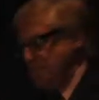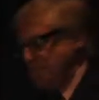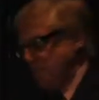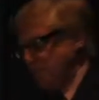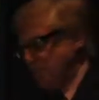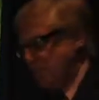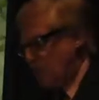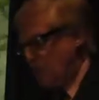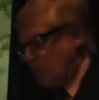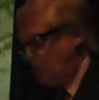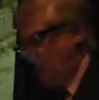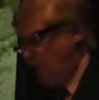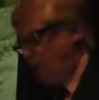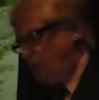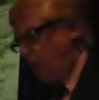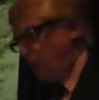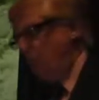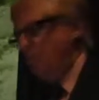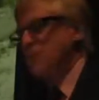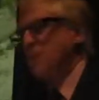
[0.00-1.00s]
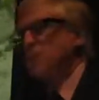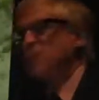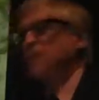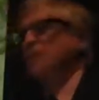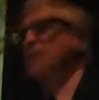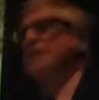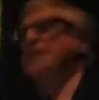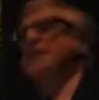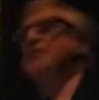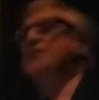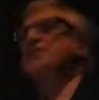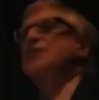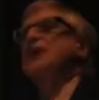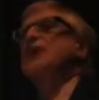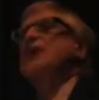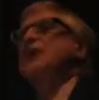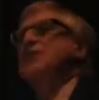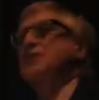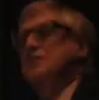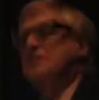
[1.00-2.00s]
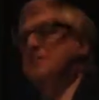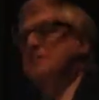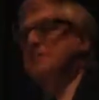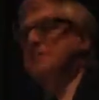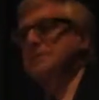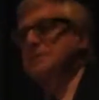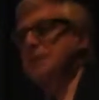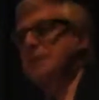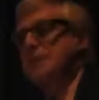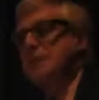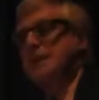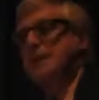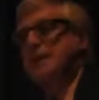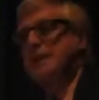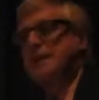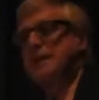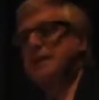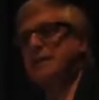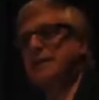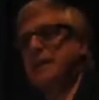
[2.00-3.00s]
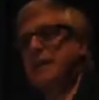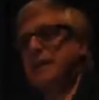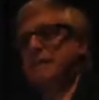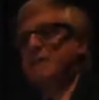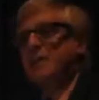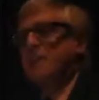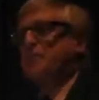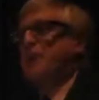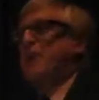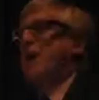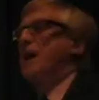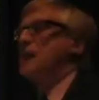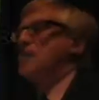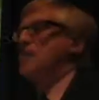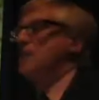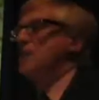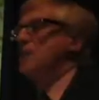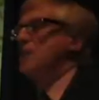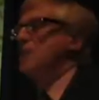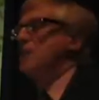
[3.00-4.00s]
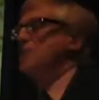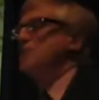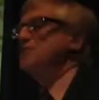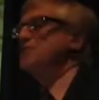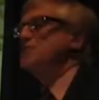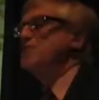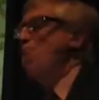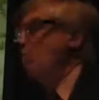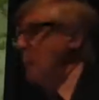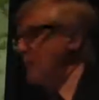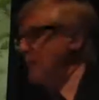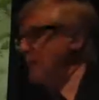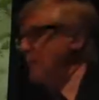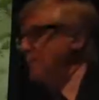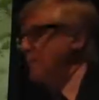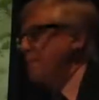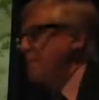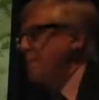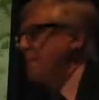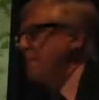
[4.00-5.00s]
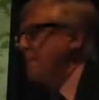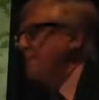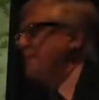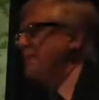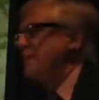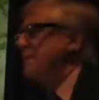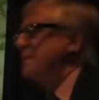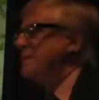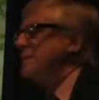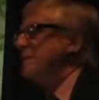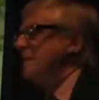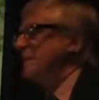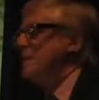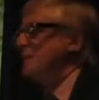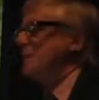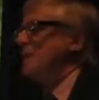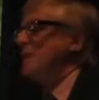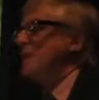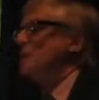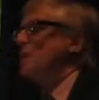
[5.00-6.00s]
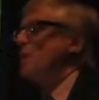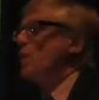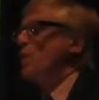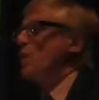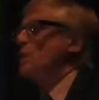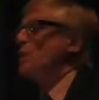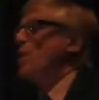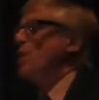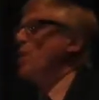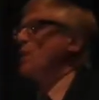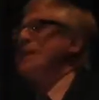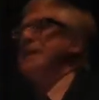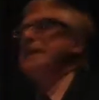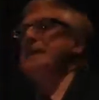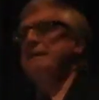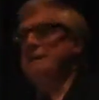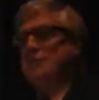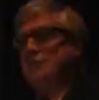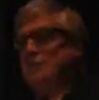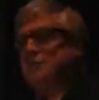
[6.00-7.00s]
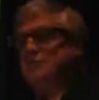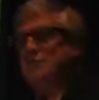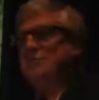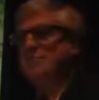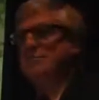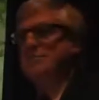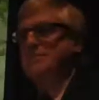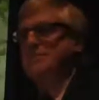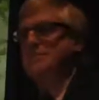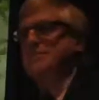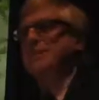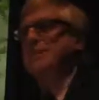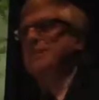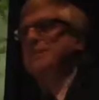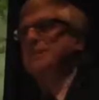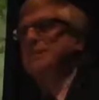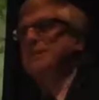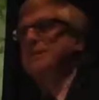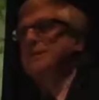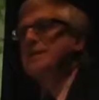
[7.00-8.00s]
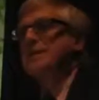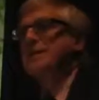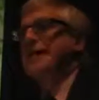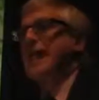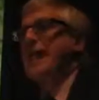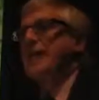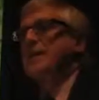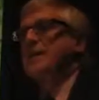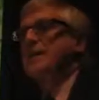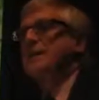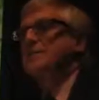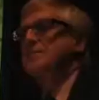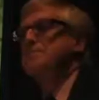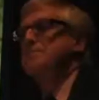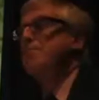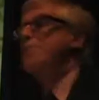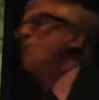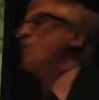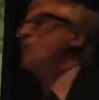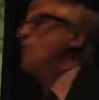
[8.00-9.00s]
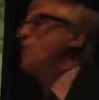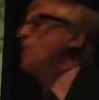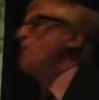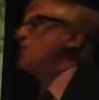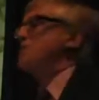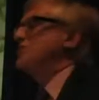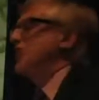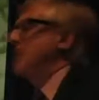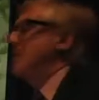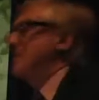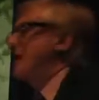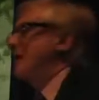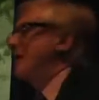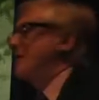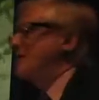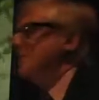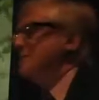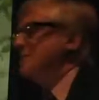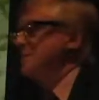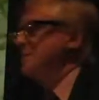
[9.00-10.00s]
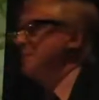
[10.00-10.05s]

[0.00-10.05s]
It's the way a plant should be designed. And if the plant grows taller, it'll grow more and more leaves, it'll gather more and more sunlight